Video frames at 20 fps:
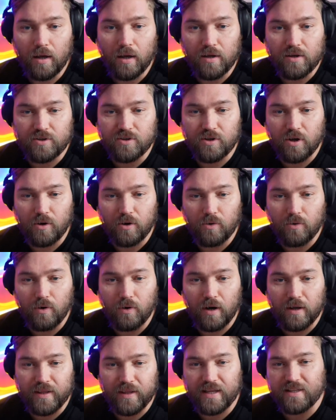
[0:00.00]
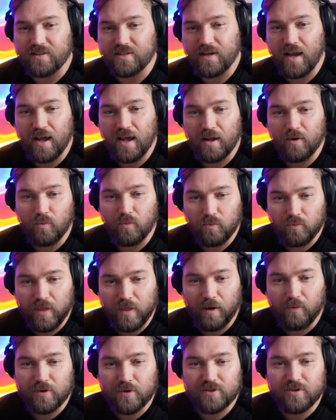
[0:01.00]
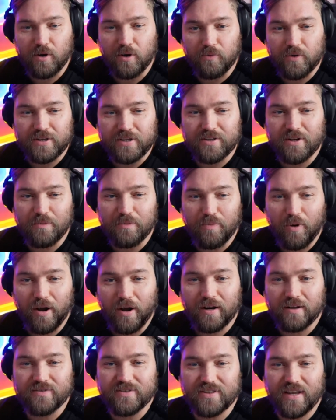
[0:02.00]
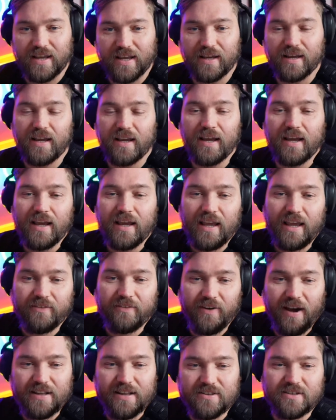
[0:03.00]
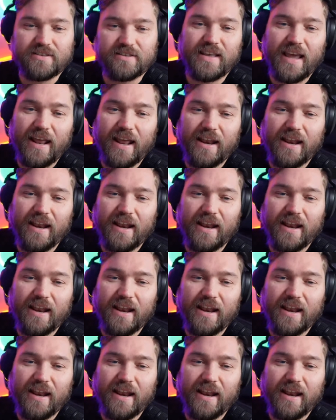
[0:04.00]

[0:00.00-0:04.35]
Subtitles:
So that was the original point of saying, if I just add a